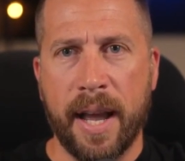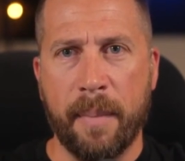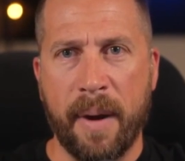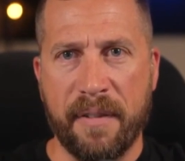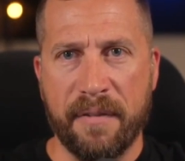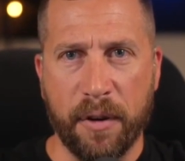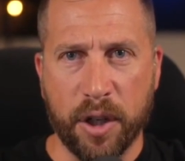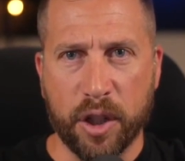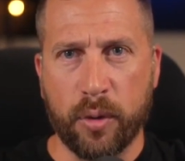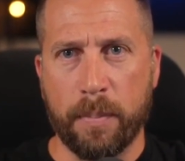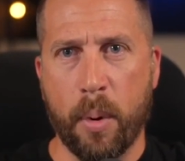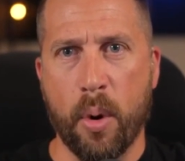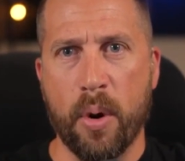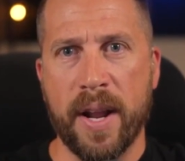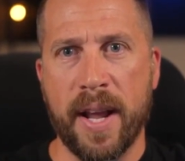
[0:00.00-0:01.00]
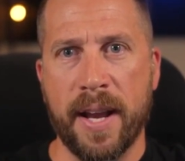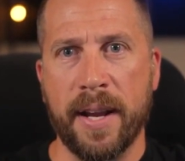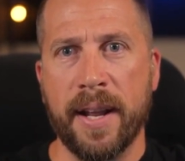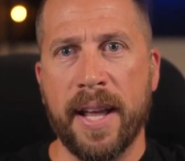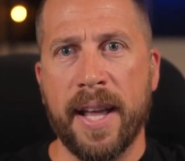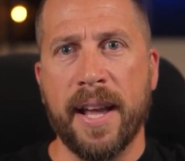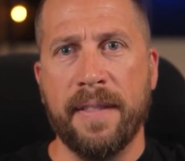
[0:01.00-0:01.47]
My first report
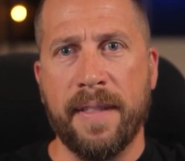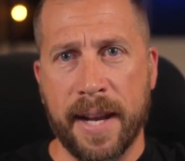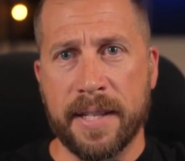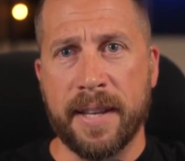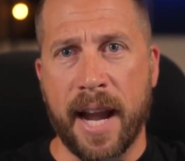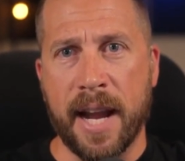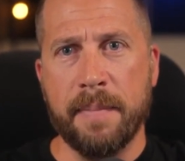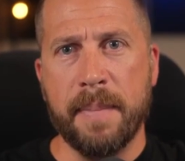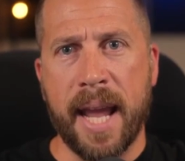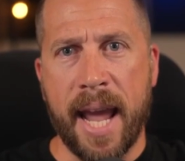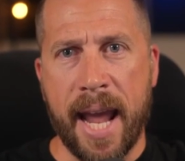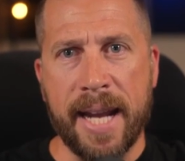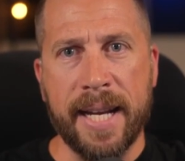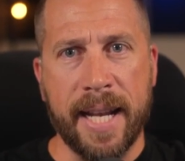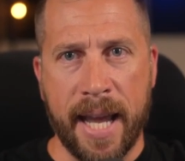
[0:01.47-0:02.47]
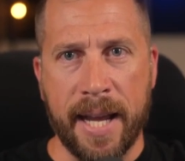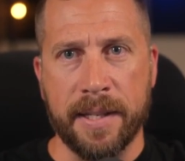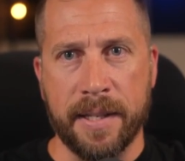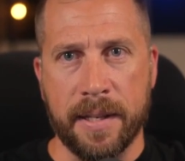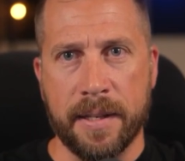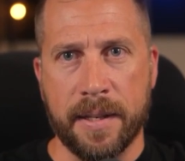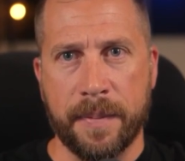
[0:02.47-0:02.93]
in, they assigned me 8
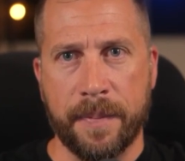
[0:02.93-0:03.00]
cases.